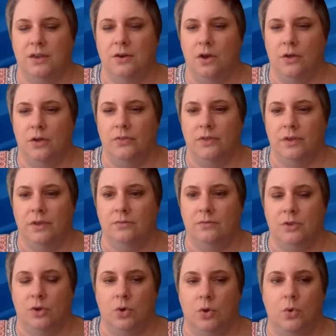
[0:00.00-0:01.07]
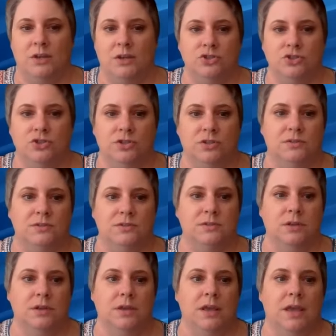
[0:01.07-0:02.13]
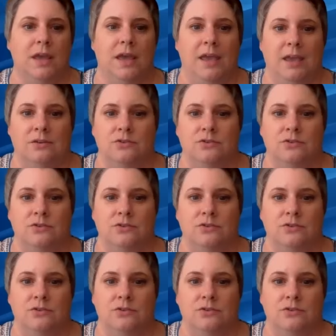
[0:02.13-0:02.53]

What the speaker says: until they get all the questions